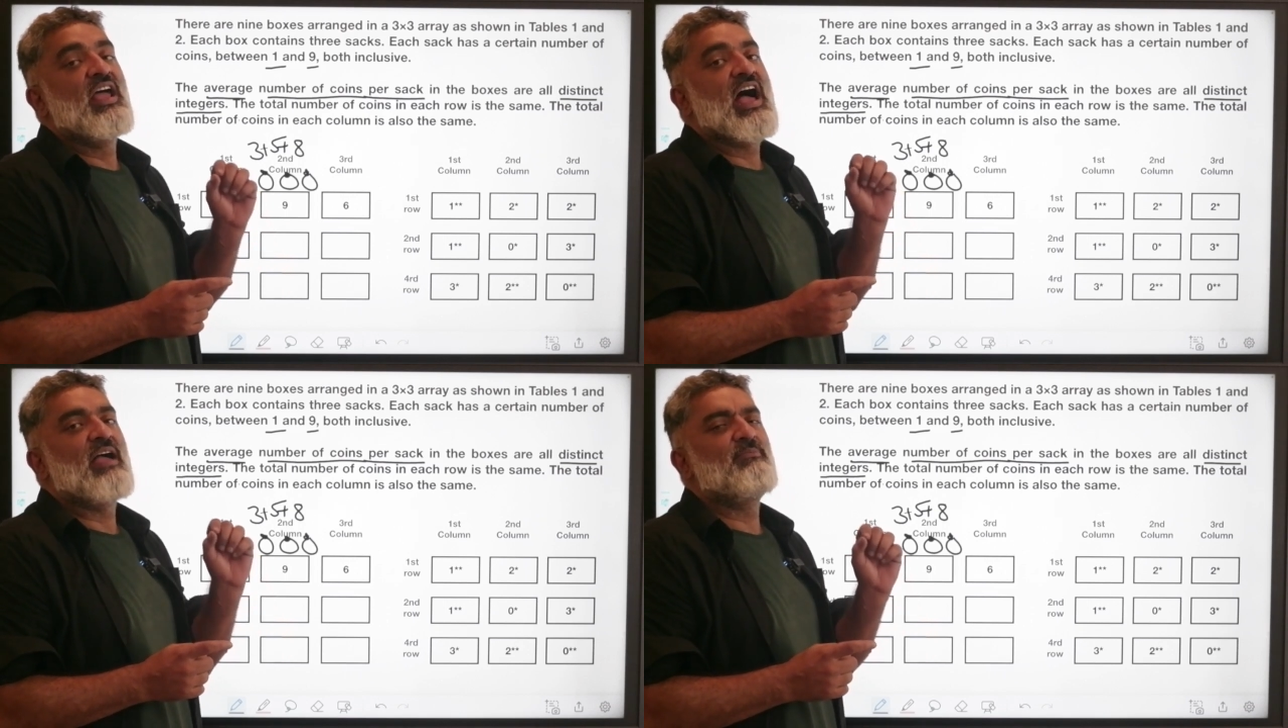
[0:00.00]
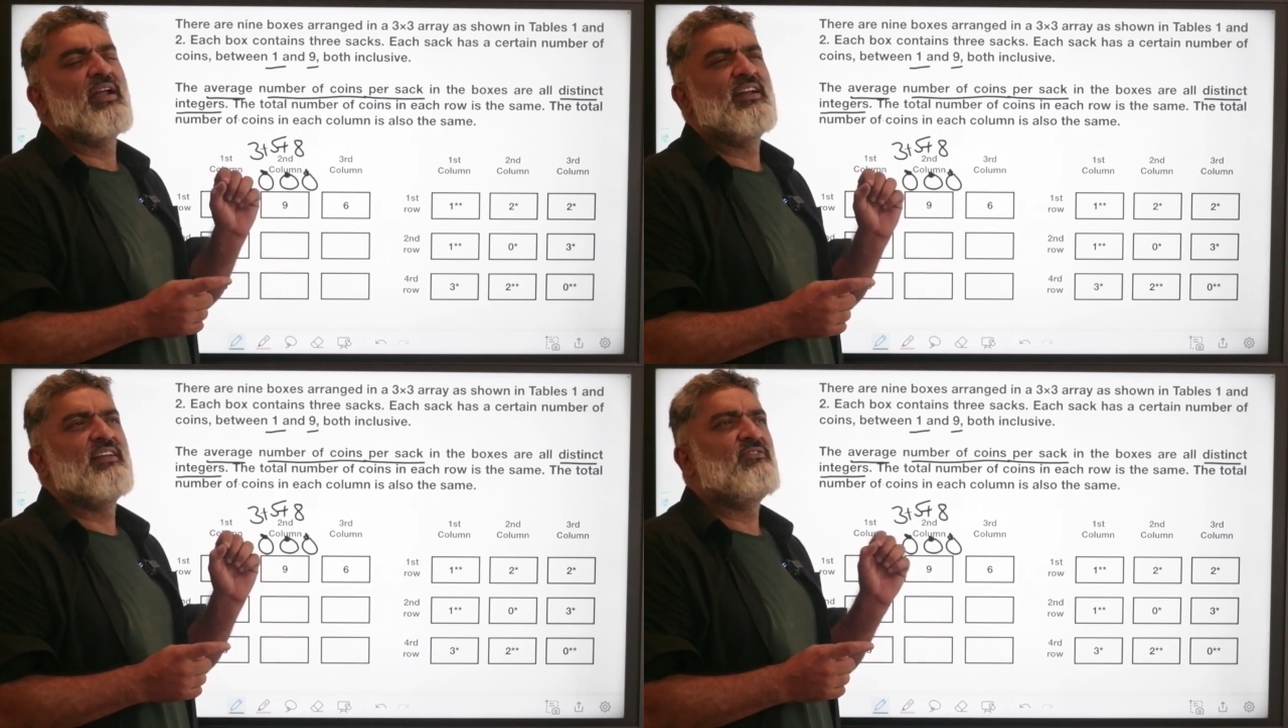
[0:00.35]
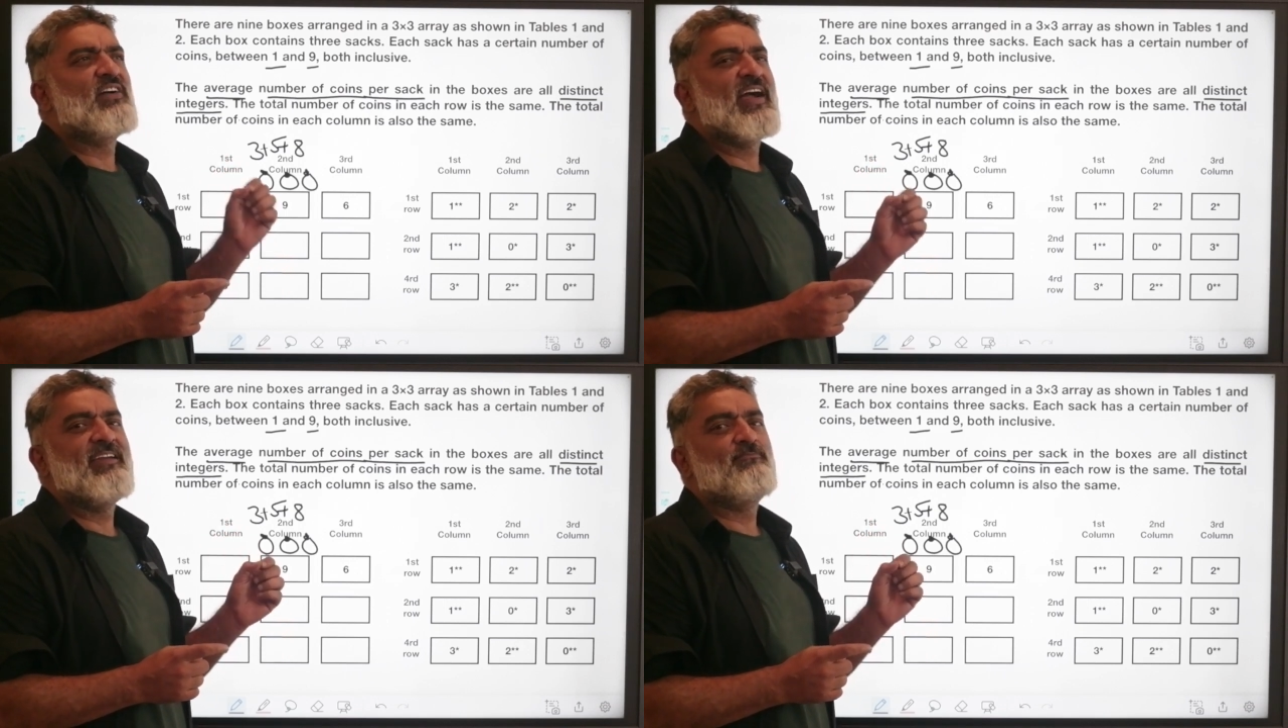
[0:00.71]
I'm getting
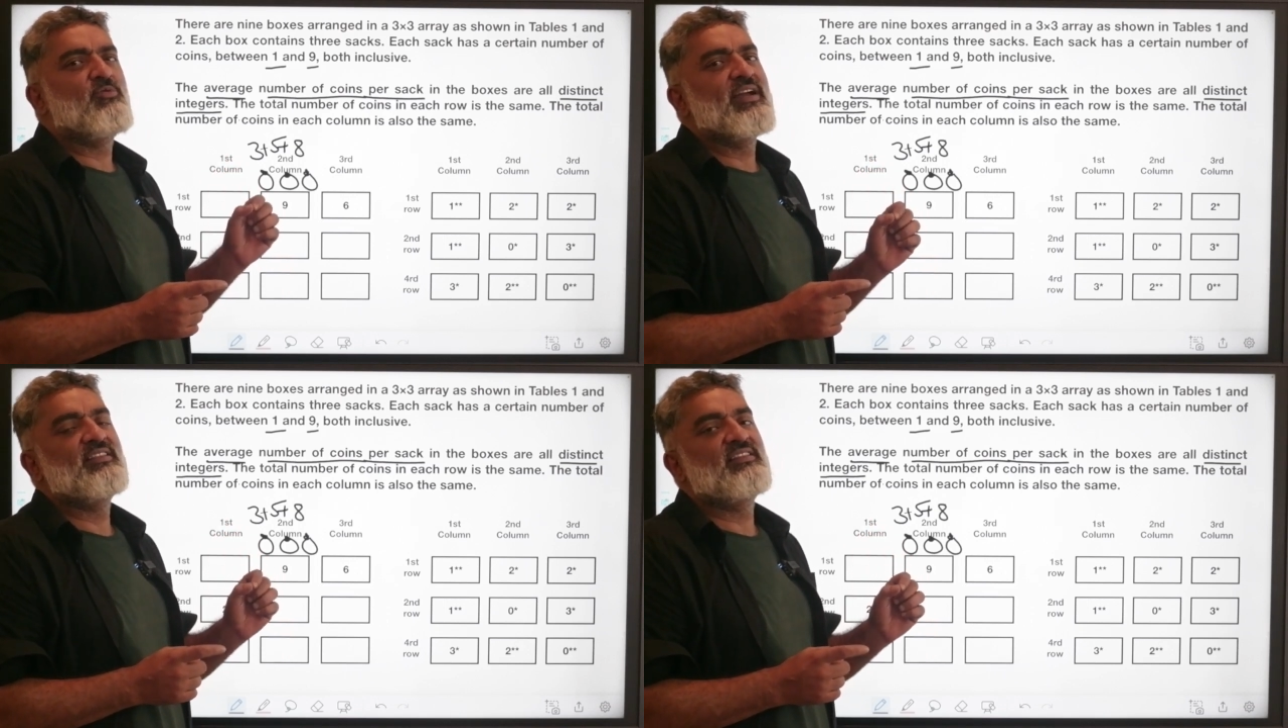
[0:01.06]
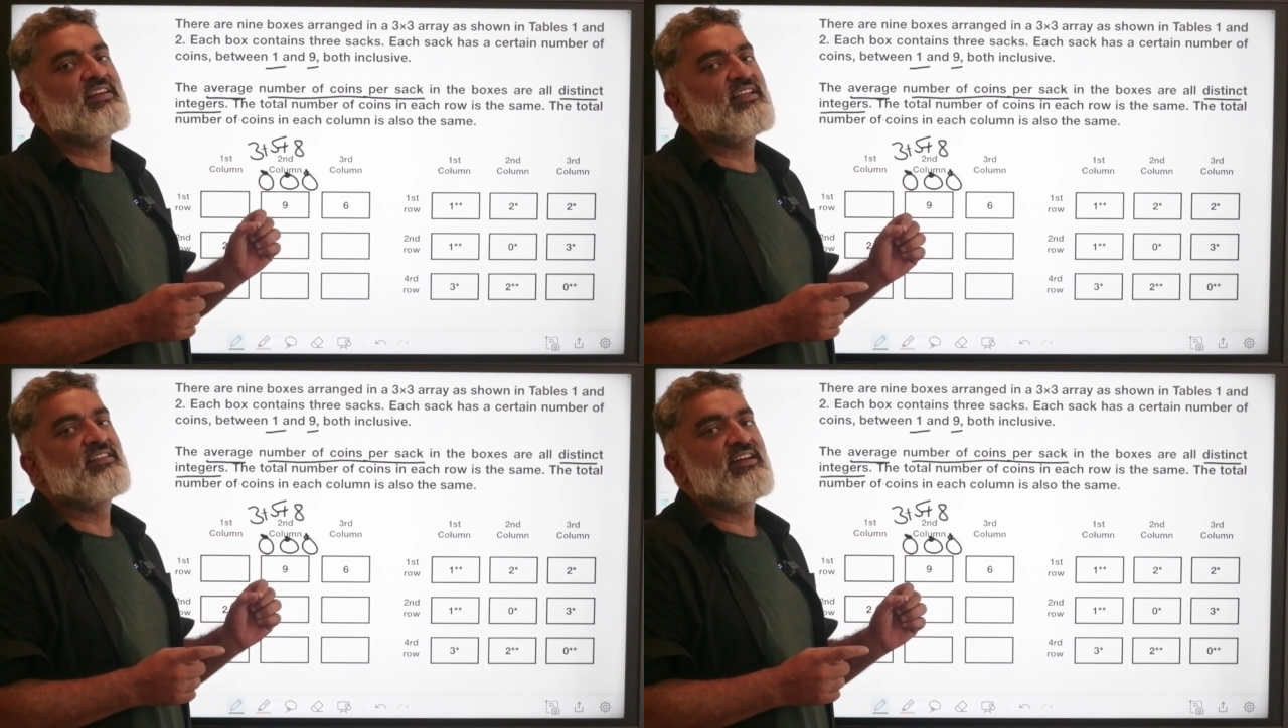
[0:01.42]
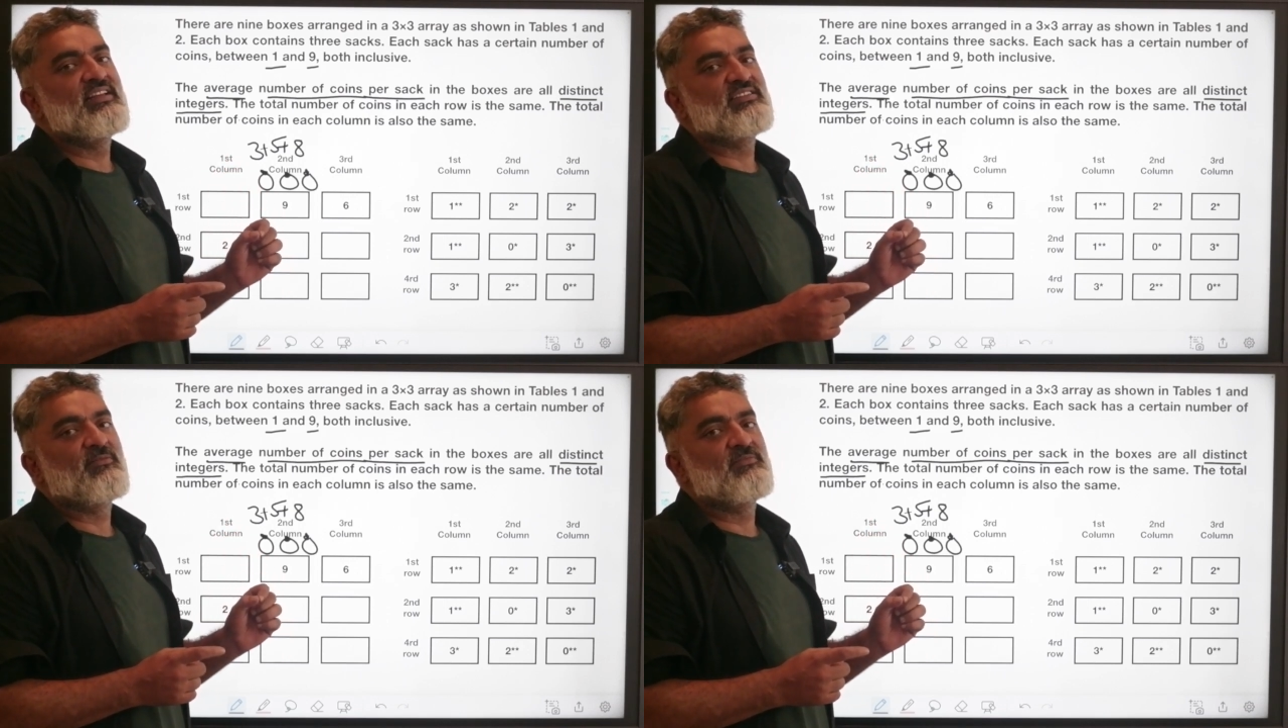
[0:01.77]

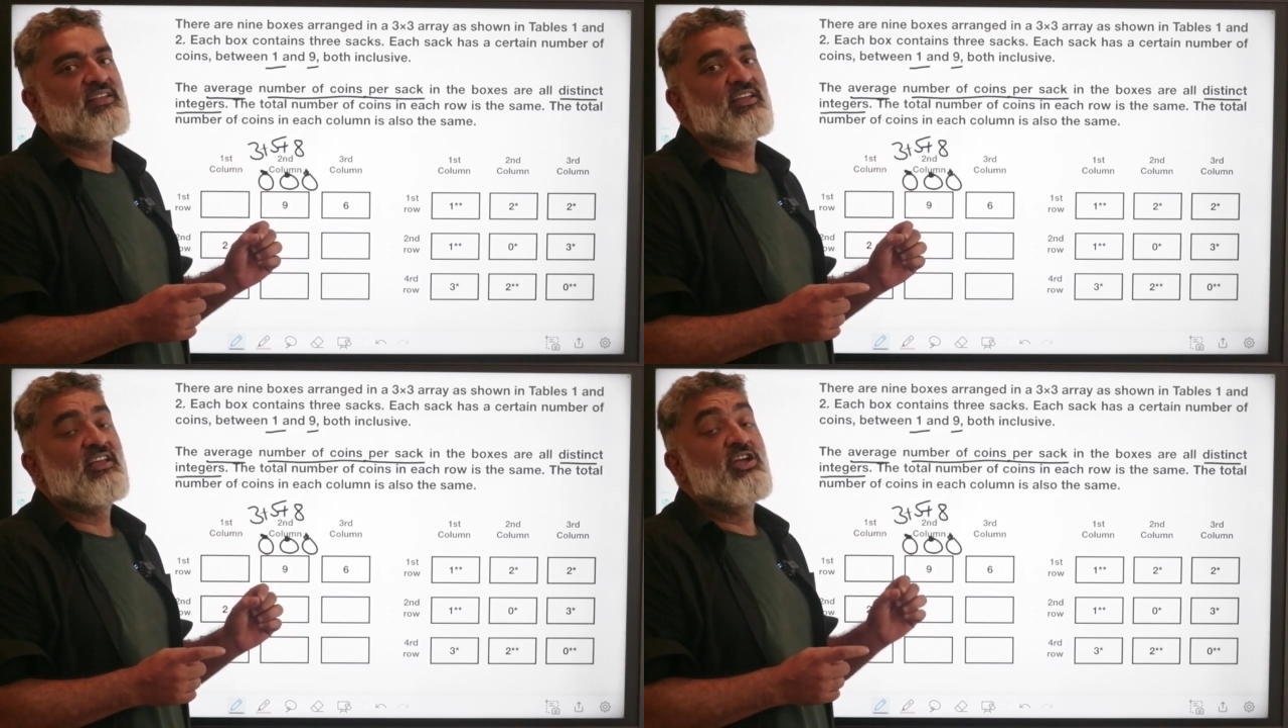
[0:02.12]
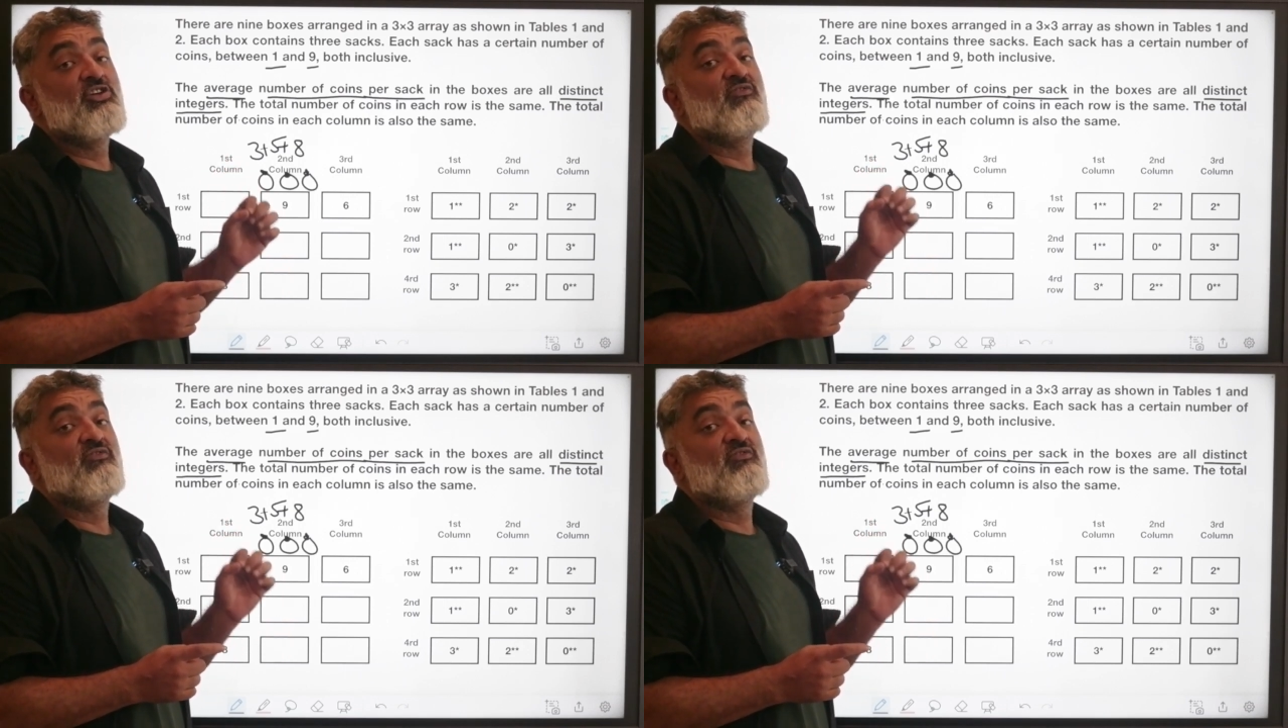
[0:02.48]
5.33 something,